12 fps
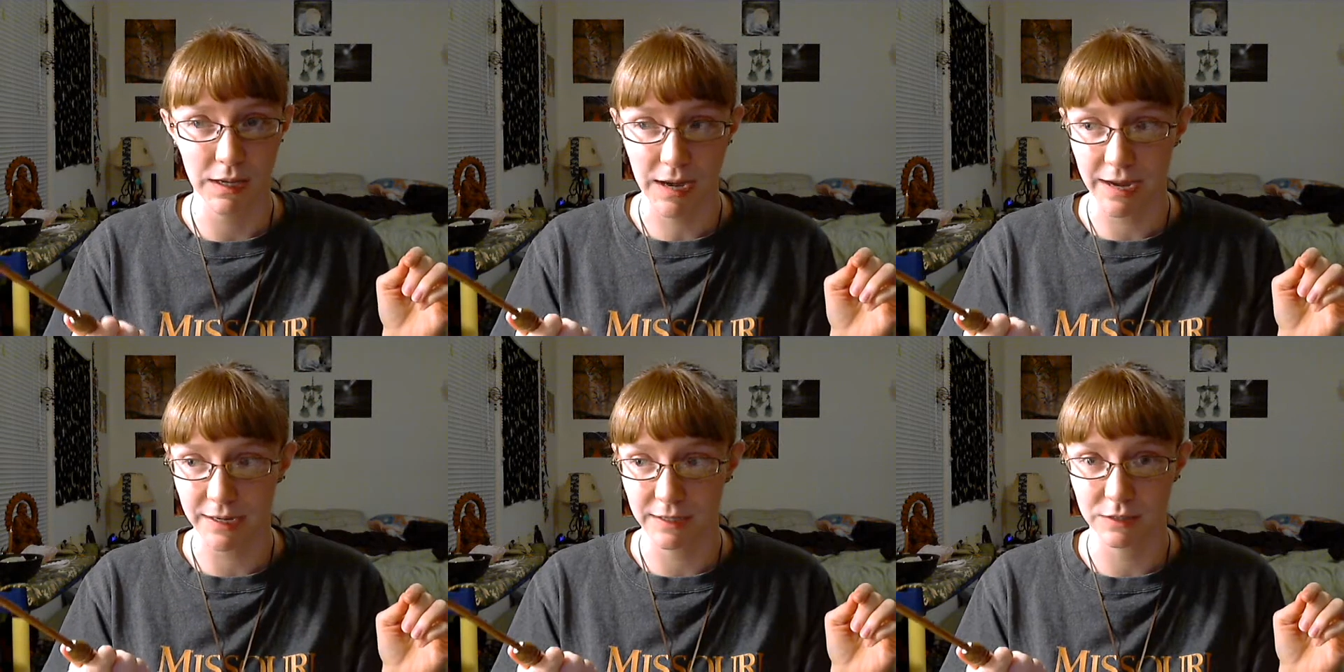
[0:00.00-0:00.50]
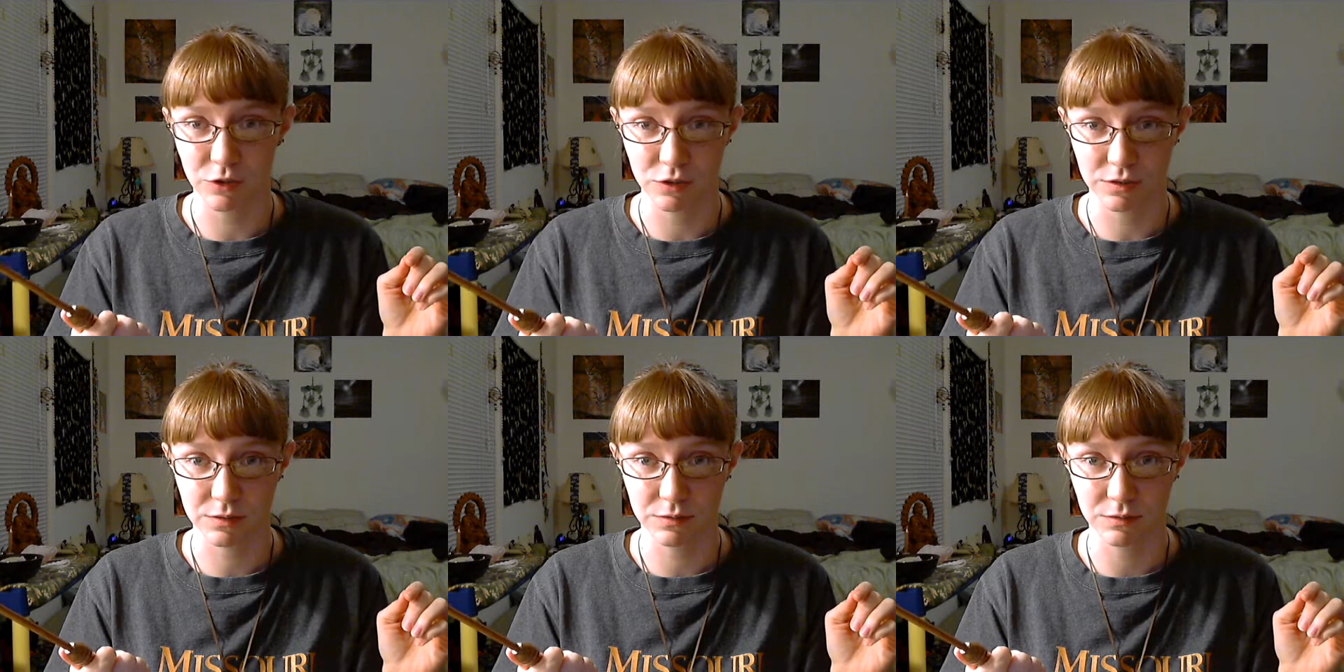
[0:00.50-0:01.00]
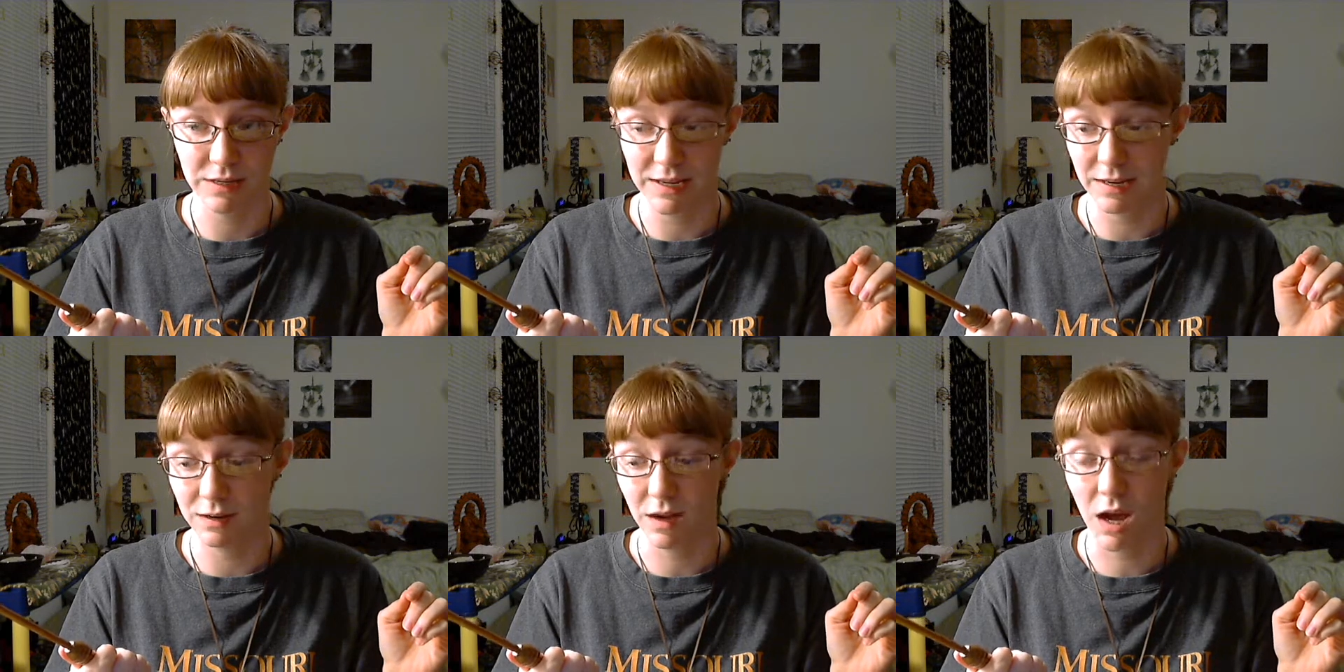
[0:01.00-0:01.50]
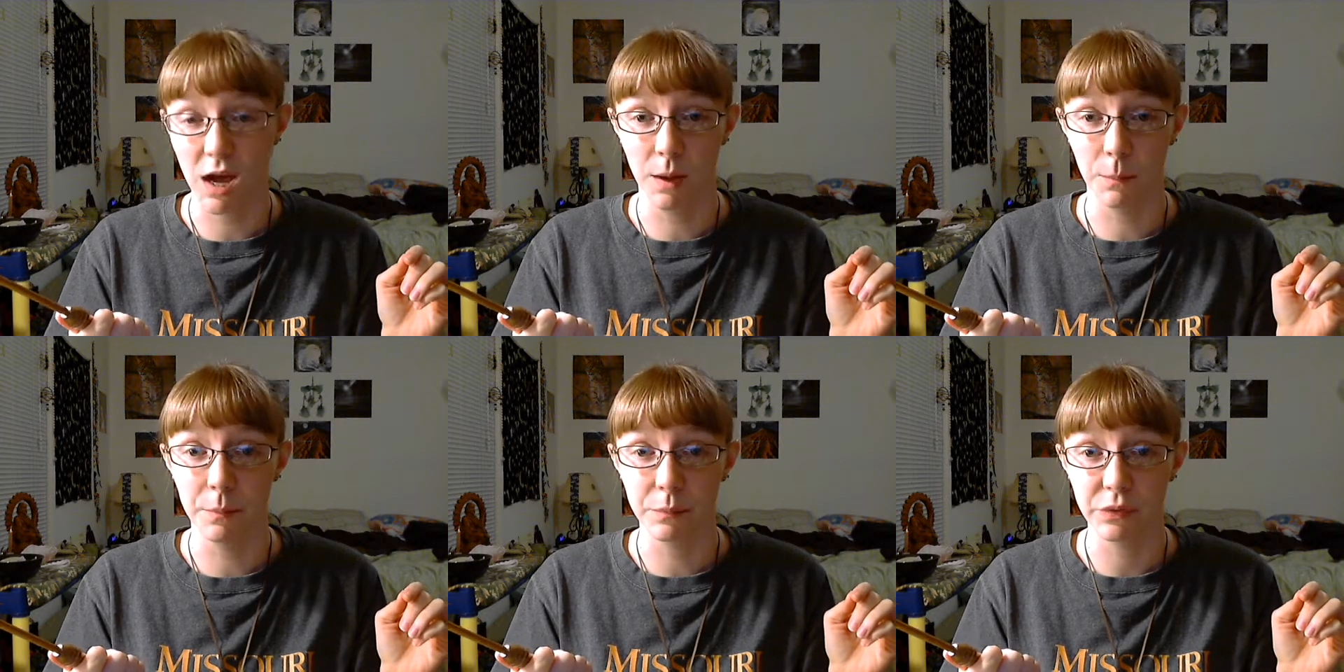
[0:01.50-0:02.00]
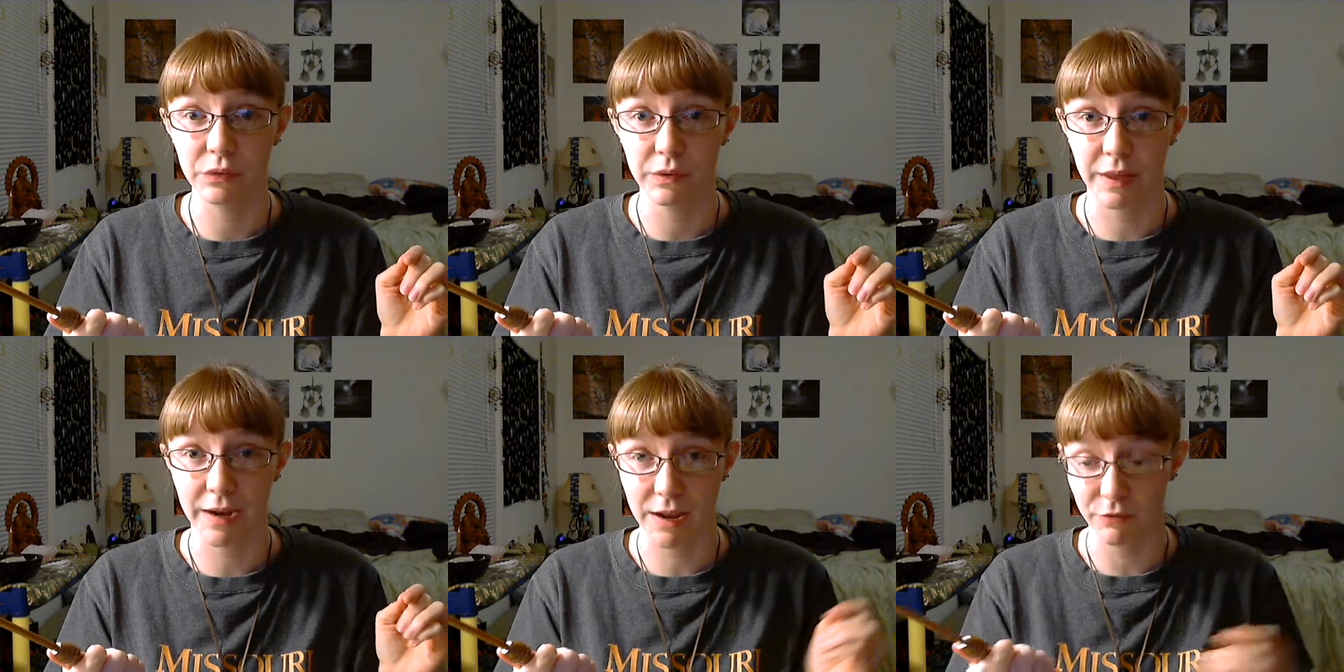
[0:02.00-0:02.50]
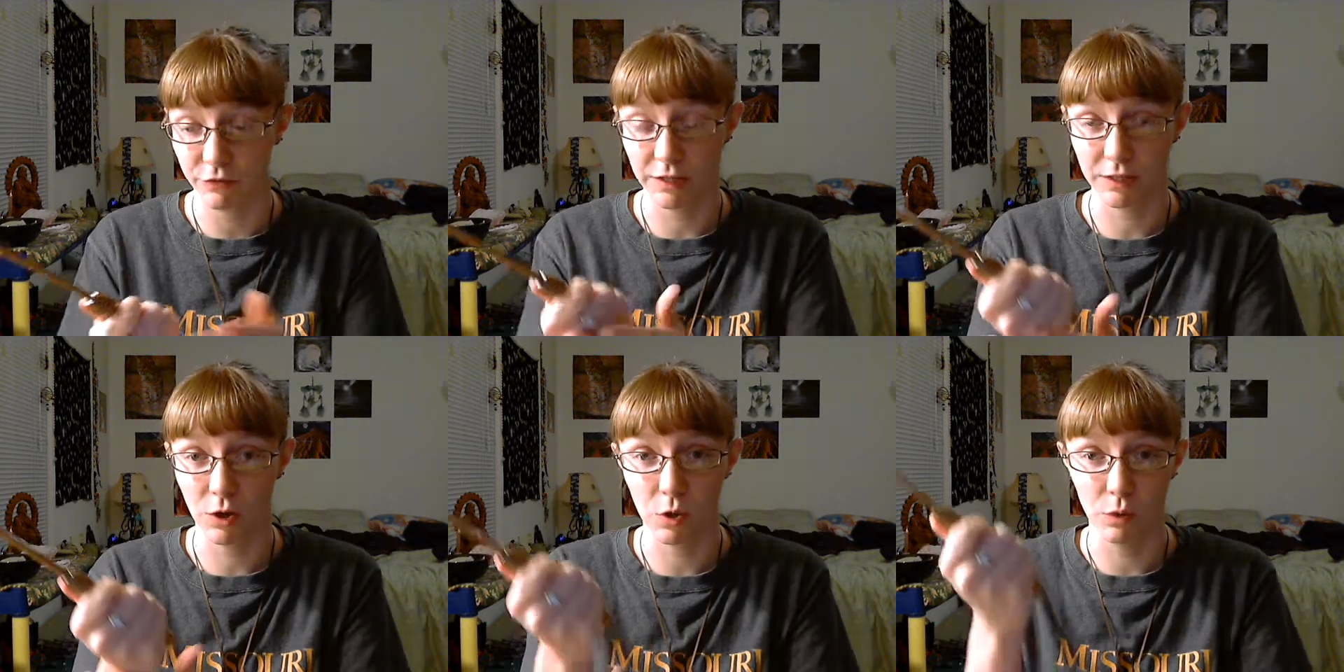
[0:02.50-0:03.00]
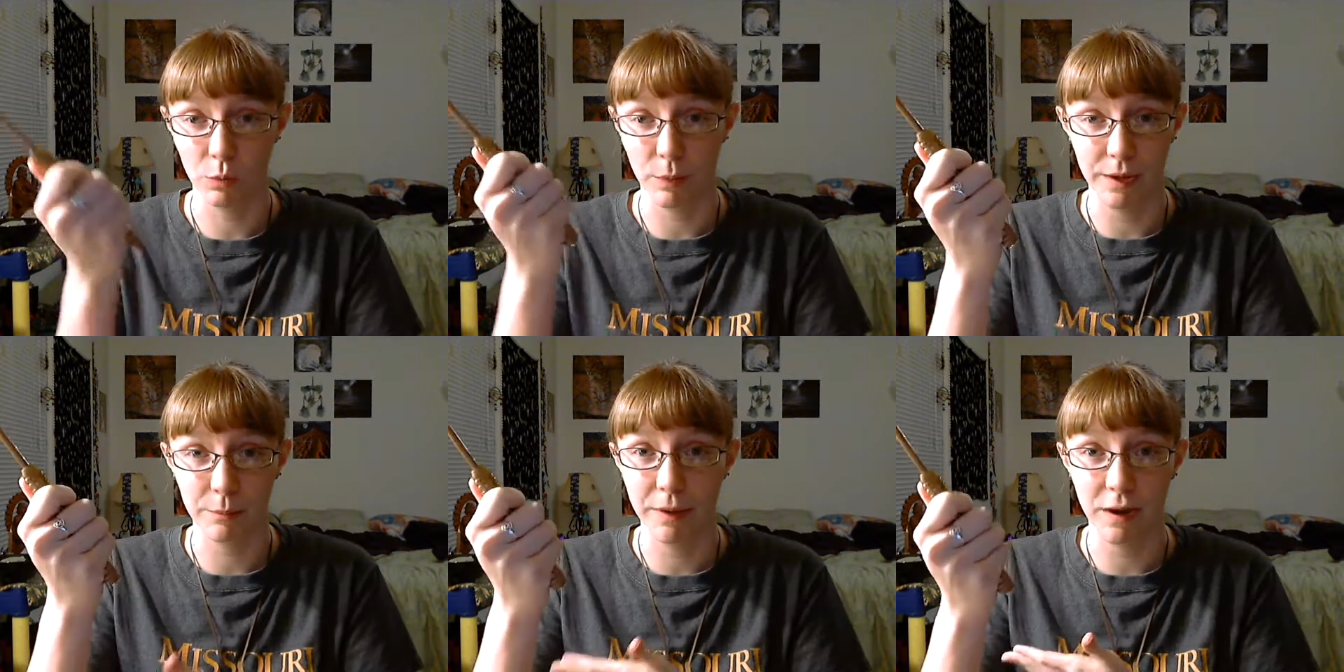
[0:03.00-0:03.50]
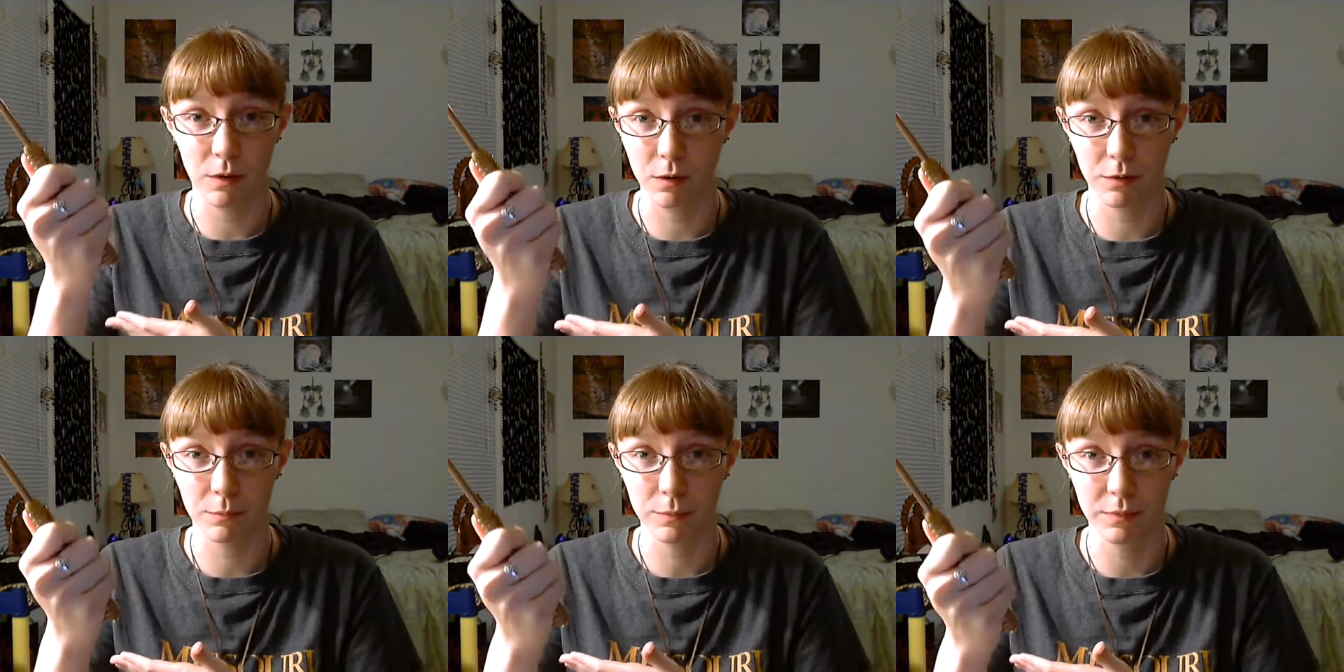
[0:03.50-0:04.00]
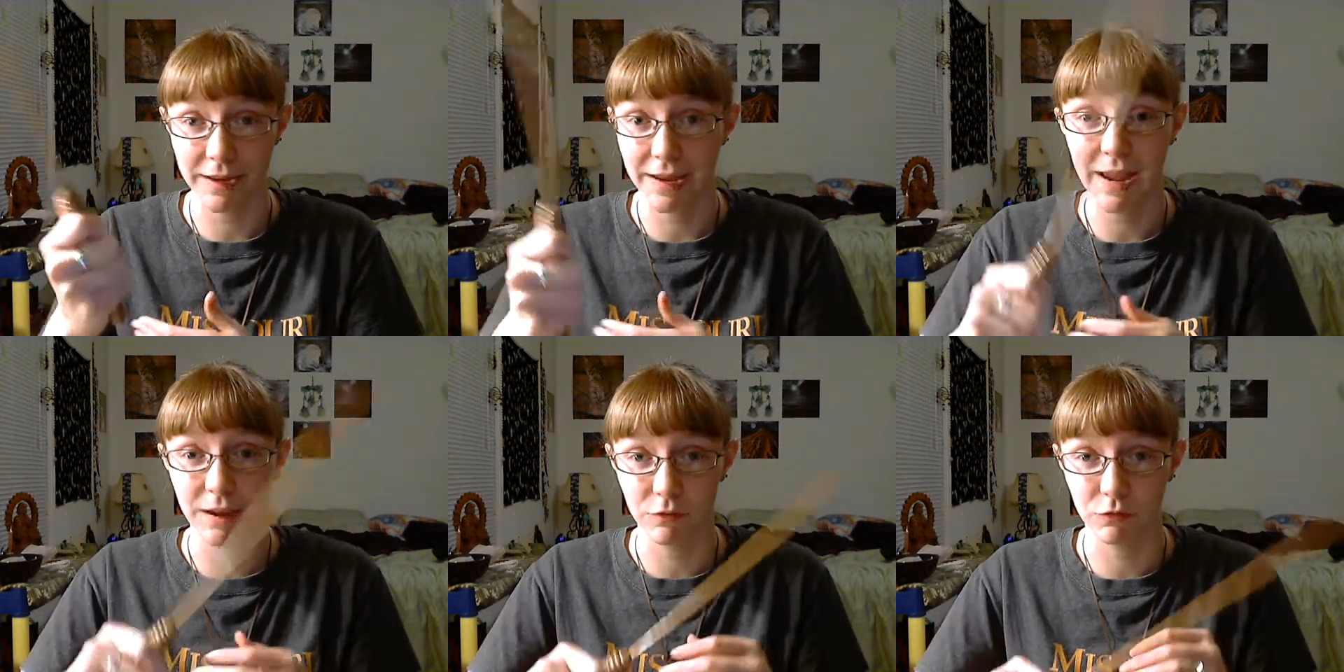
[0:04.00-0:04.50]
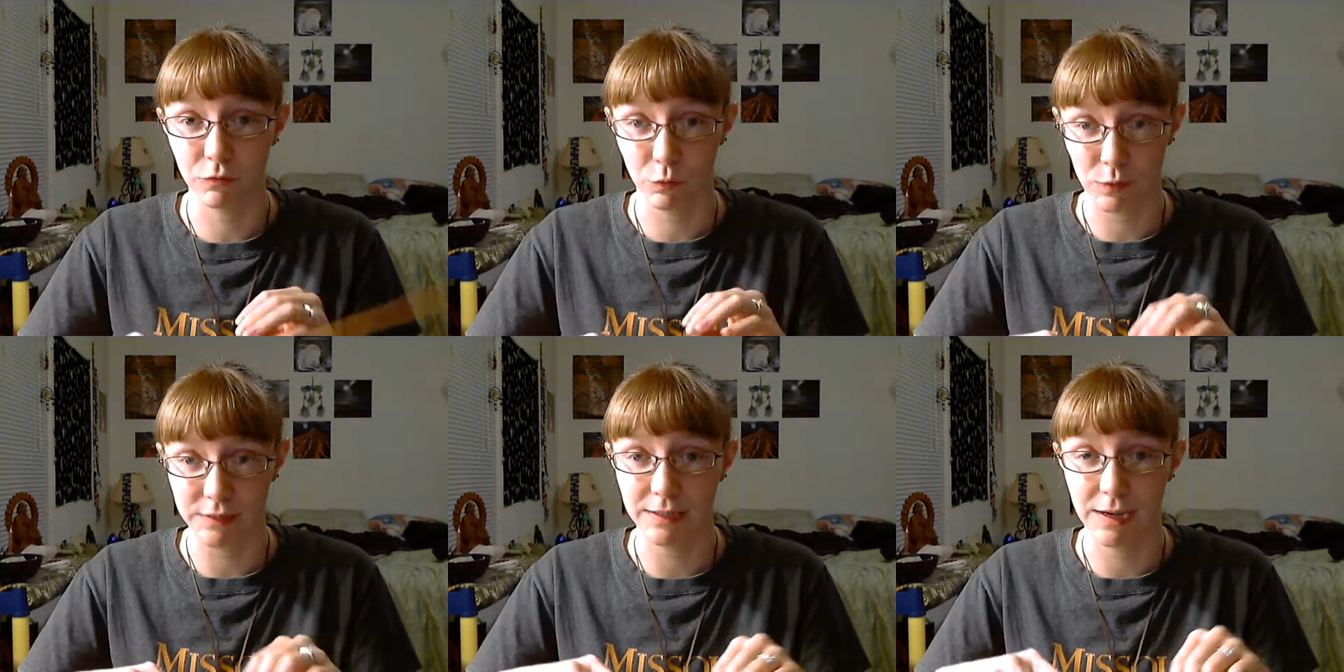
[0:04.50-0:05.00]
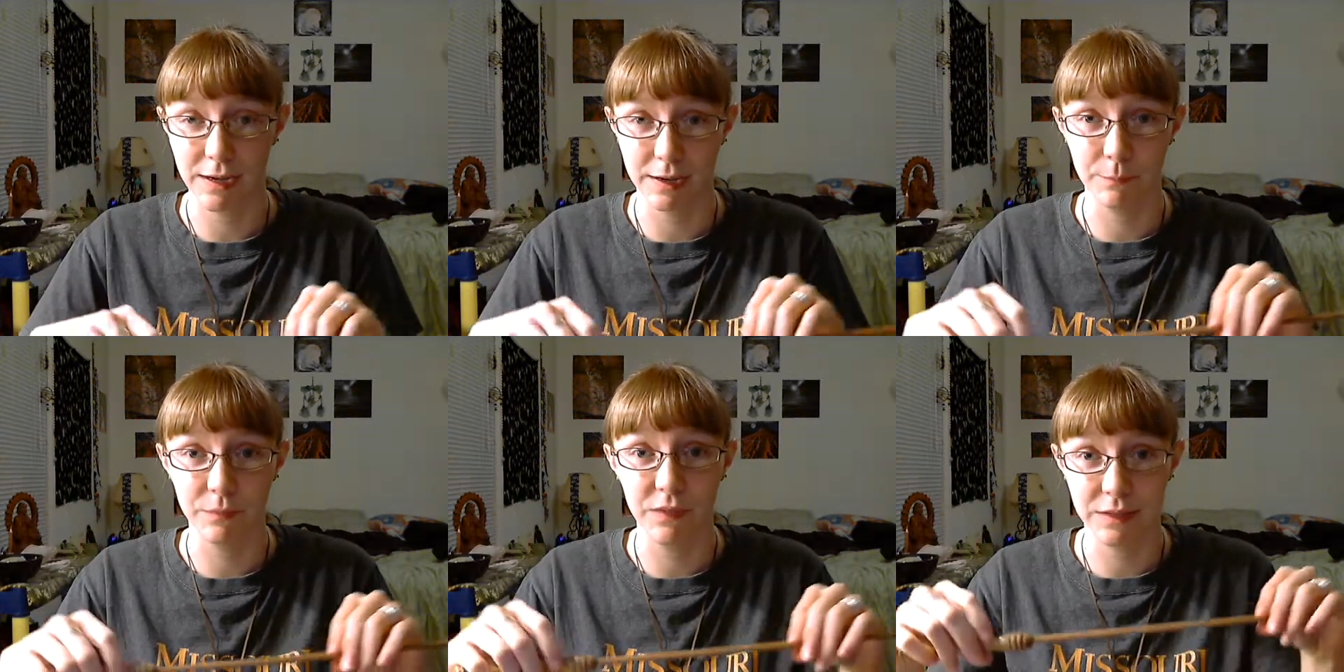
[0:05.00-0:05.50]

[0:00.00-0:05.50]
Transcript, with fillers: I can just, it hums, like I feel it all the way up my arm, like every time.